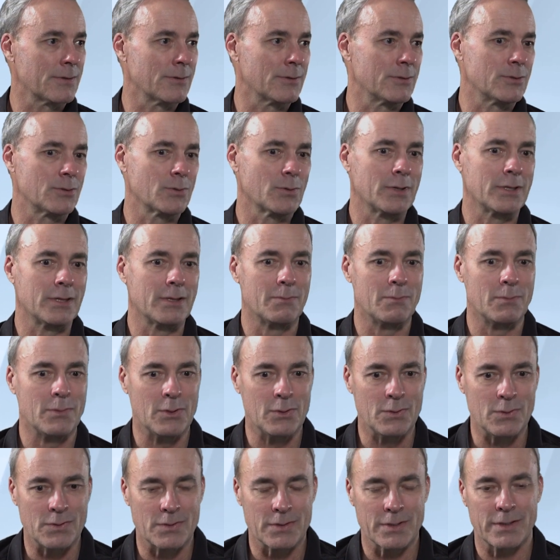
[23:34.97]
They're enjoying the
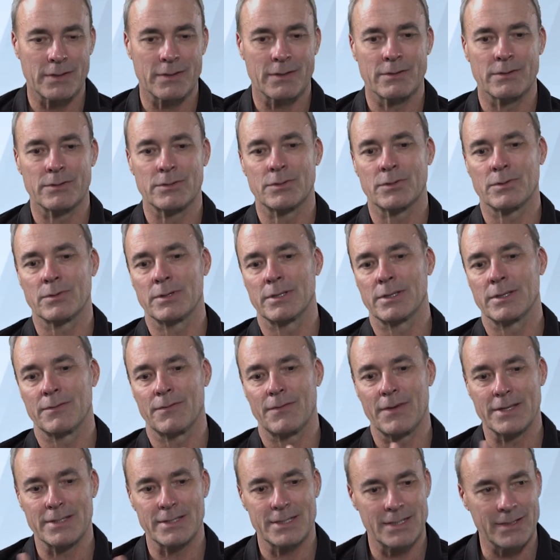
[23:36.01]
music. They're enjoying the
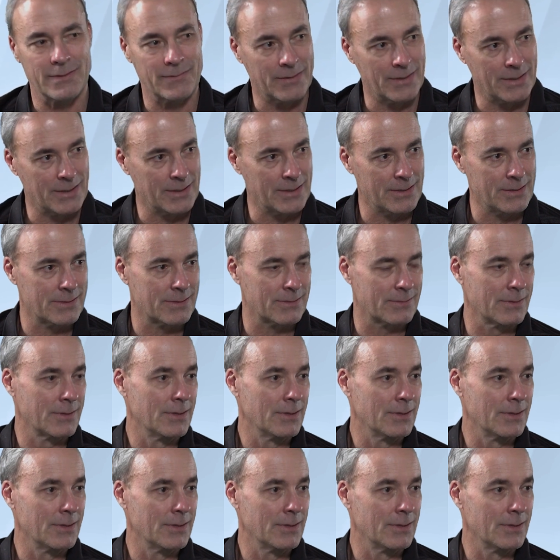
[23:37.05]
festivities.